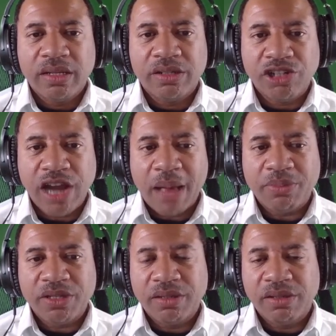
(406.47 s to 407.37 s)

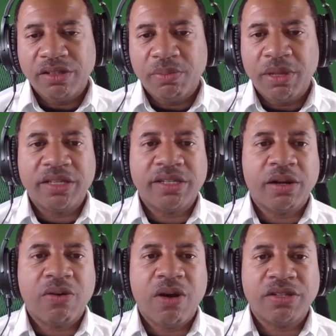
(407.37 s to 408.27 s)
chops, to be able to sit
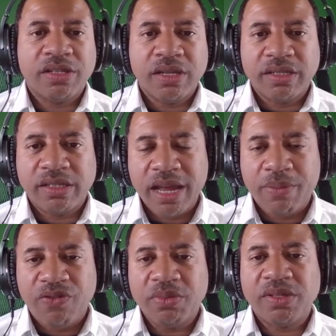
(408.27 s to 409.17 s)
across a
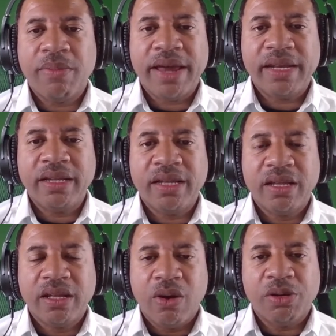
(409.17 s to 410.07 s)
table from somebody
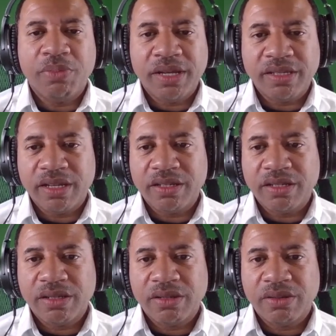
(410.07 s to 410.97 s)
on the
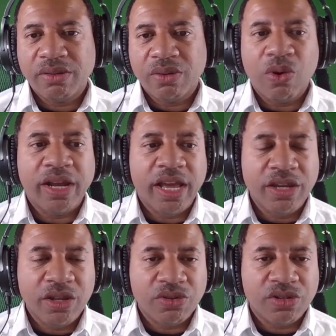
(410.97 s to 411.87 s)
business or an end
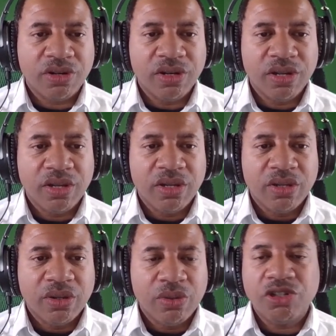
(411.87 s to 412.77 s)
user
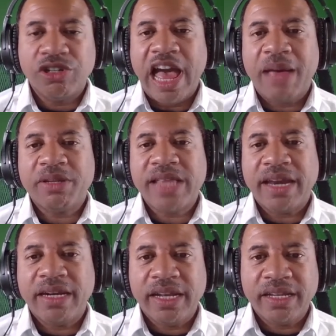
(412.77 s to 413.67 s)
whose job is not
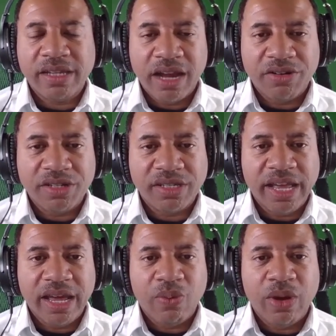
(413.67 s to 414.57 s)
it is to
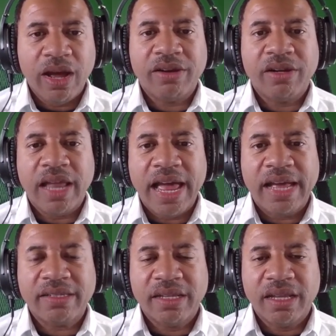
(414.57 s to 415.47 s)
understand what
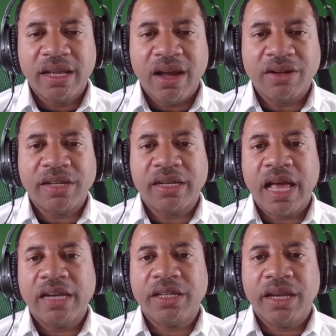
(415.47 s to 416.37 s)
underlies our
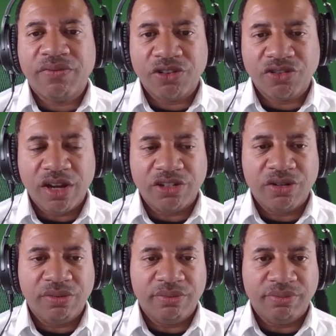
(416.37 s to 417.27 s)
technology infrastructure.